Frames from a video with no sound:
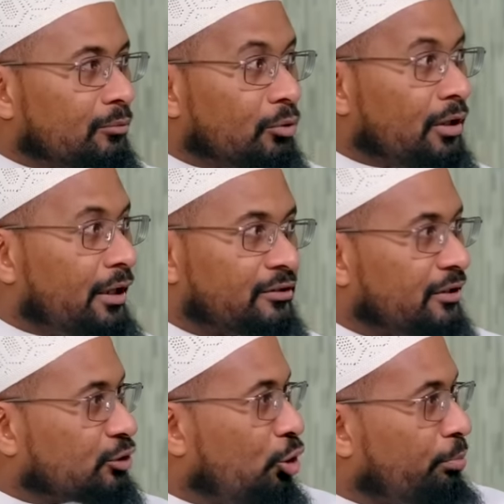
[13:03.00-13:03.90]
Wallah, it
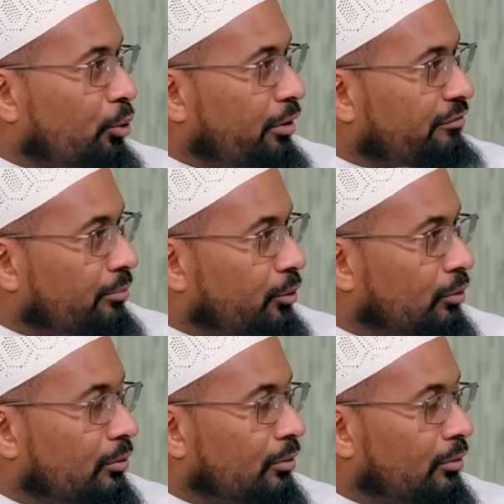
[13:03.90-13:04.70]
takes hope away from you.